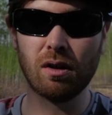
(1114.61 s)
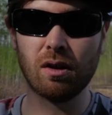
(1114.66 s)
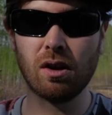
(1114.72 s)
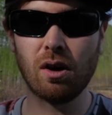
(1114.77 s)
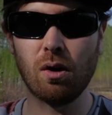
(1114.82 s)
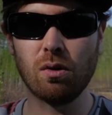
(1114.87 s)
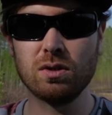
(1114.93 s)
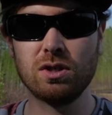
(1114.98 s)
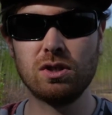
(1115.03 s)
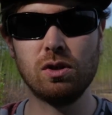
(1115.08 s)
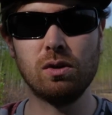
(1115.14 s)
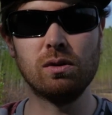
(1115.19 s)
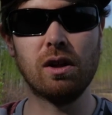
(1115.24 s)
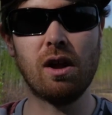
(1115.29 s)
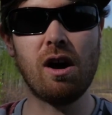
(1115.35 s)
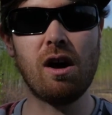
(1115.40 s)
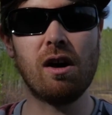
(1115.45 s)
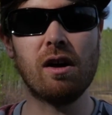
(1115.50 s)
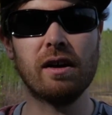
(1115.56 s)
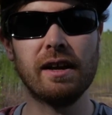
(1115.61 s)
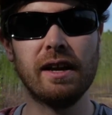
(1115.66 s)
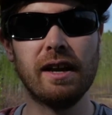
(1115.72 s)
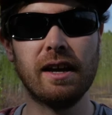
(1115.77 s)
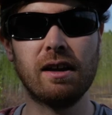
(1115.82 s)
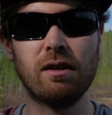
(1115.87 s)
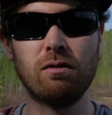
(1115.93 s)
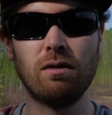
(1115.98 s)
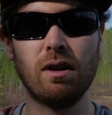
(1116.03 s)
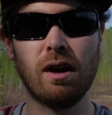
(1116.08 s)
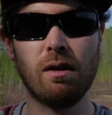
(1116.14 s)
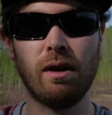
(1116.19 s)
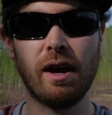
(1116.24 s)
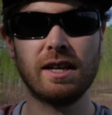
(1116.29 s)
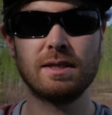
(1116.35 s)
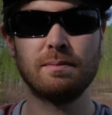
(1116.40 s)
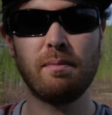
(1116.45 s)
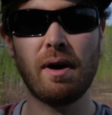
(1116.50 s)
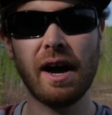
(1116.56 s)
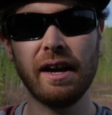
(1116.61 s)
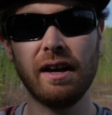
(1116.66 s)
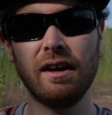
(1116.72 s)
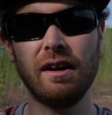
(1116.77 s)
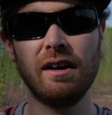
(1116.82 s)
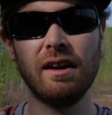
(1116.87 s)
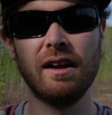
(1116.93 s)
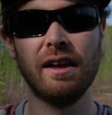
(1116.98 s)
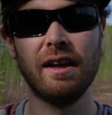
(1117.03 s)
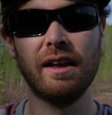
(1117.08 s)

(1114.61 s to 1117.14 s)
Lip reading: goes too long, it could expire,